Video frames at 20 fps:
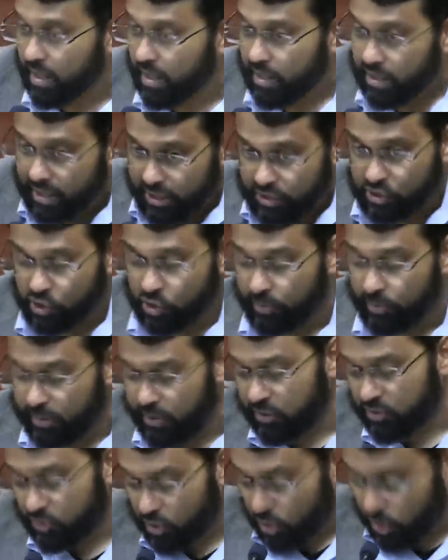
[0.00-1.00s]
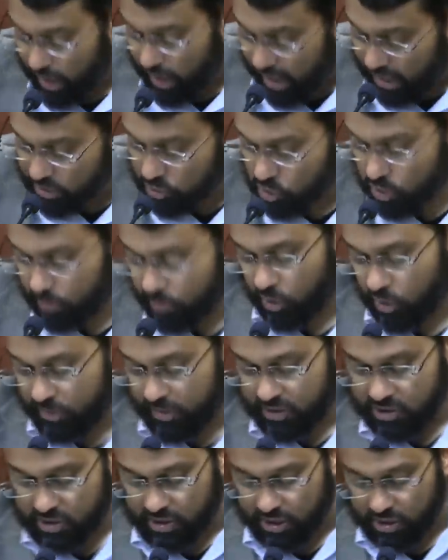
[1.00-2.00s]
Let your beards grow and trim your
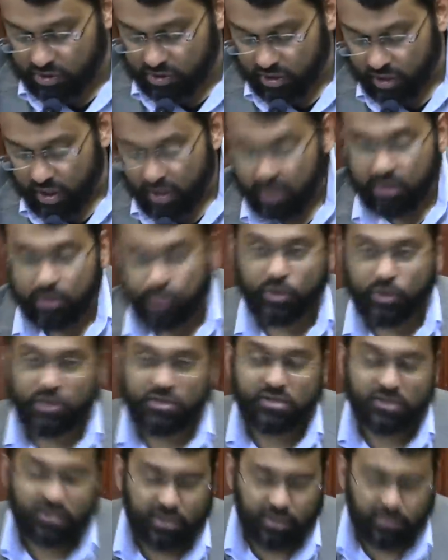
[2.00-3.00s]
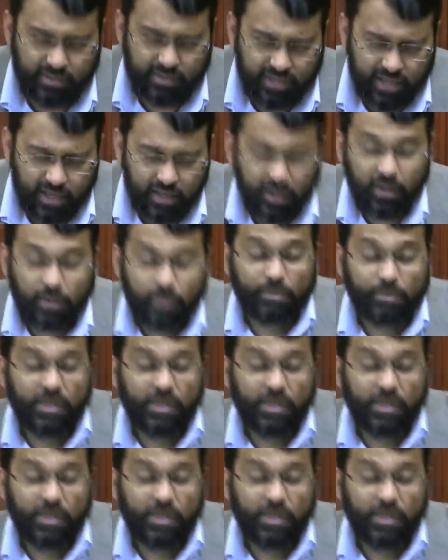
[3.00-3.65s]
mustache. The Prophet said, Be